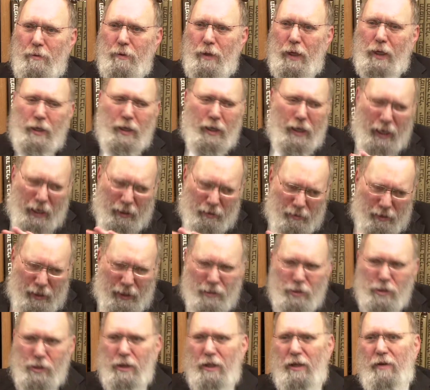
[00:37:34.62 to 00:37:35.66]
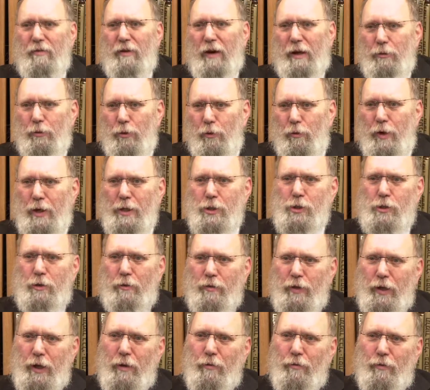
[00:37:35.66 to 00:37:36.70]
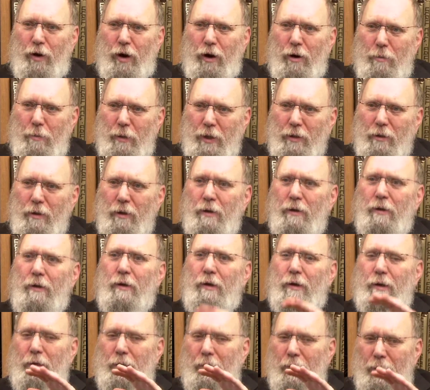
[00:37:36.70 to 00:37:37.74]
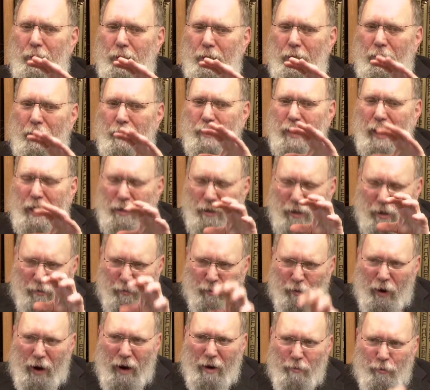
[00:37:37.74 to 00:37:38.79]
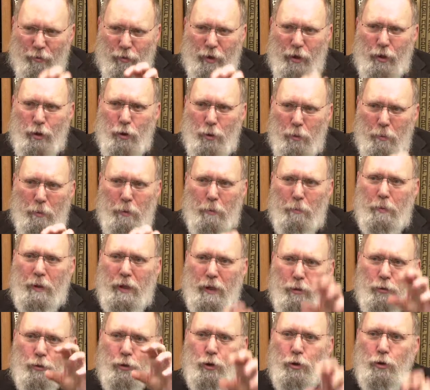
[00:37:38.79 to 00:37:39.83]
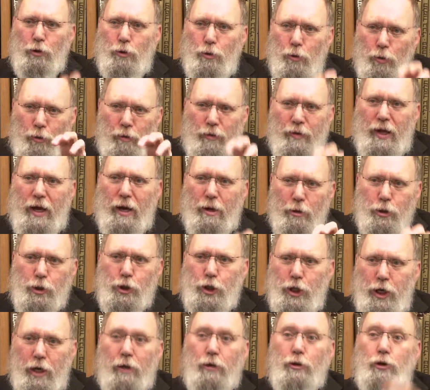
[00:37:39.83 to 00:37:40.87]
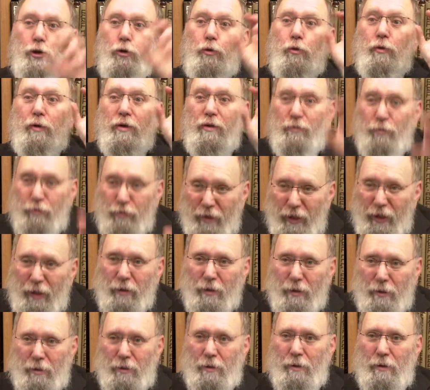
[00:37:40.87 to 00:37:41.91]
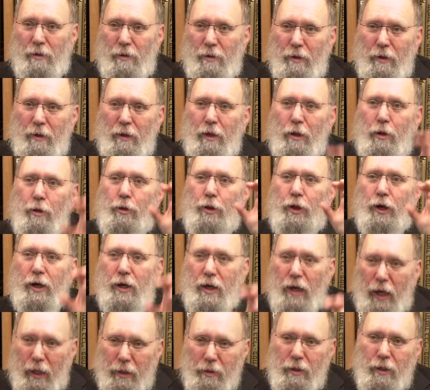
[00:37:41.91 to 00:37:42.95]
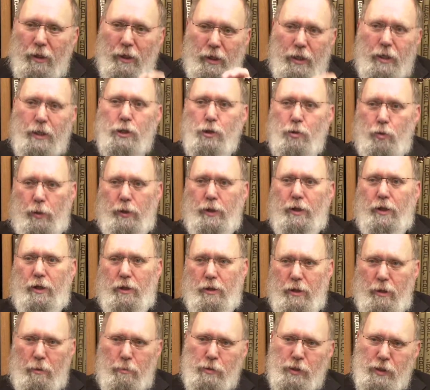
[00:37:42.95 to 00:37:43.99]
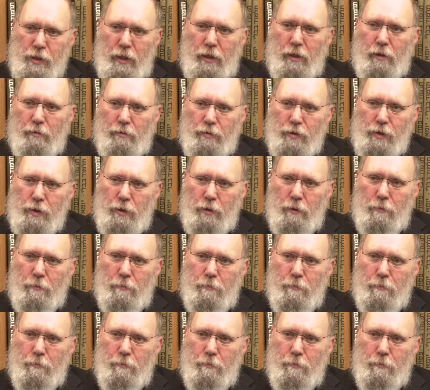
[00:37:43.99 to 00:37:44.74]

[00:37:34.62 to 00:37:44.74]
and again, let's leave out the rest of the environment, He intended for every human being to do their share to reveal the godliness within themselves.